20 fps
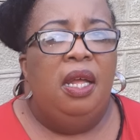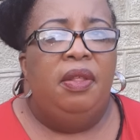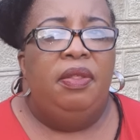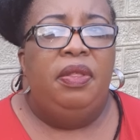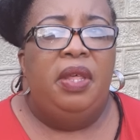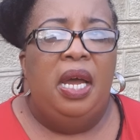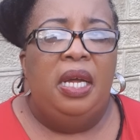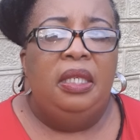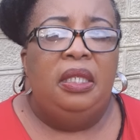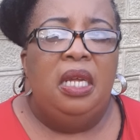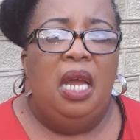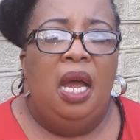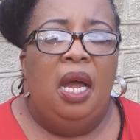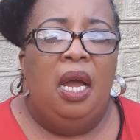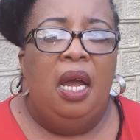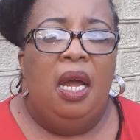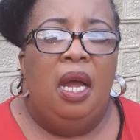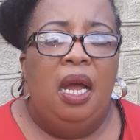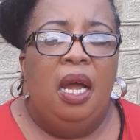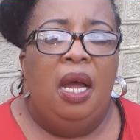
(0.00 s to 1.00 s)
that
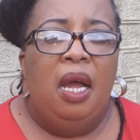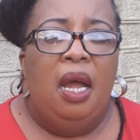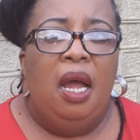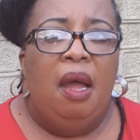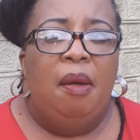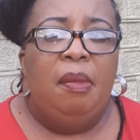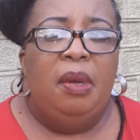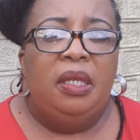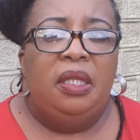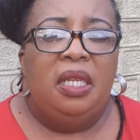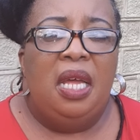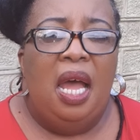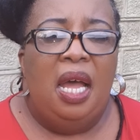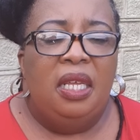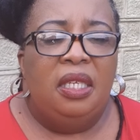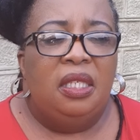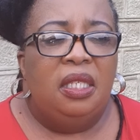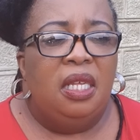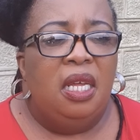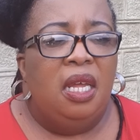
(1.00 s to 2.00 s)
I must
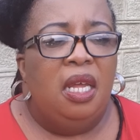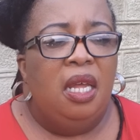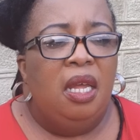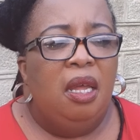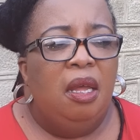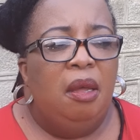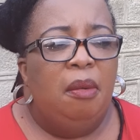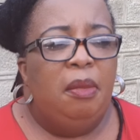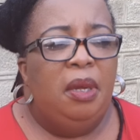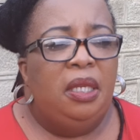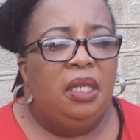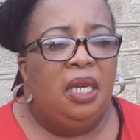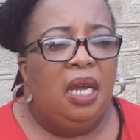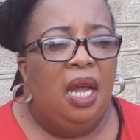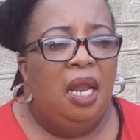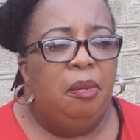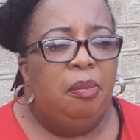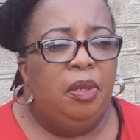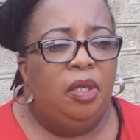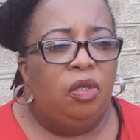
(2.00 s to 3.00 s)
ask the
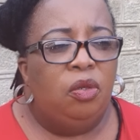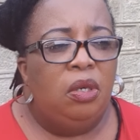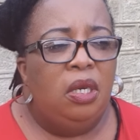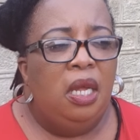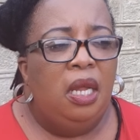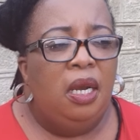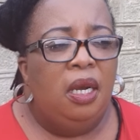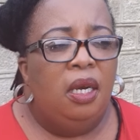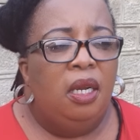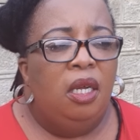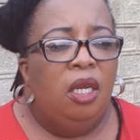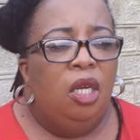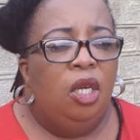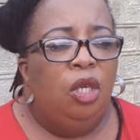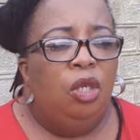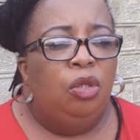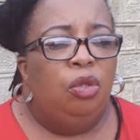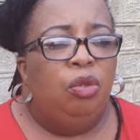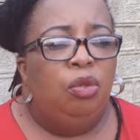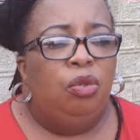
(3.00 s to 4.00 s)
medical personnel
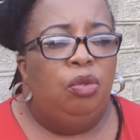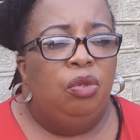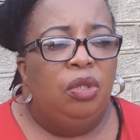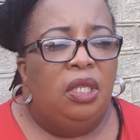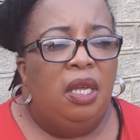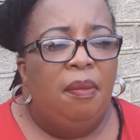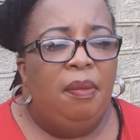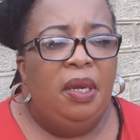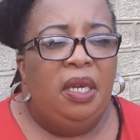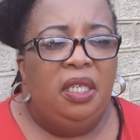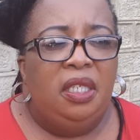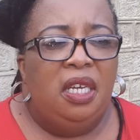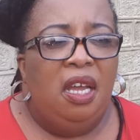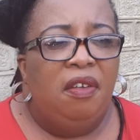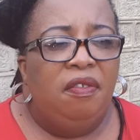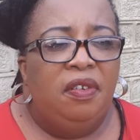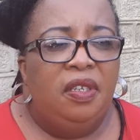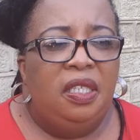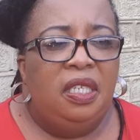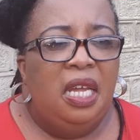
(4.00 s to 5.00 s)
to do some
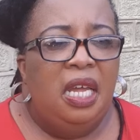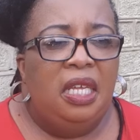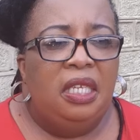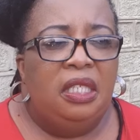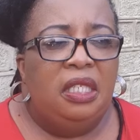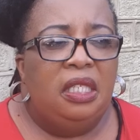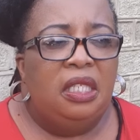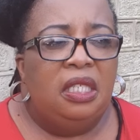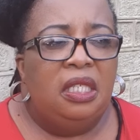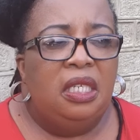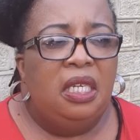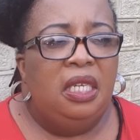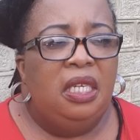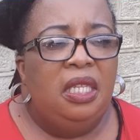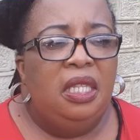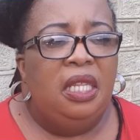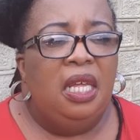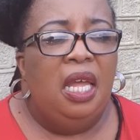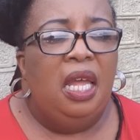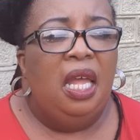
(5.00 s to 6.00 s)
HIV tests. In
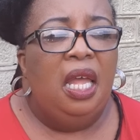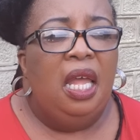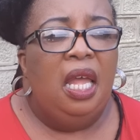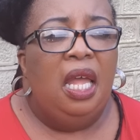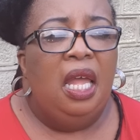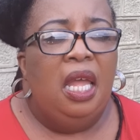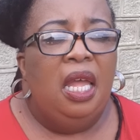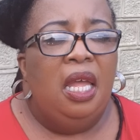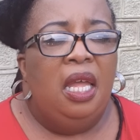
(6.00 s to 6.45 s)
the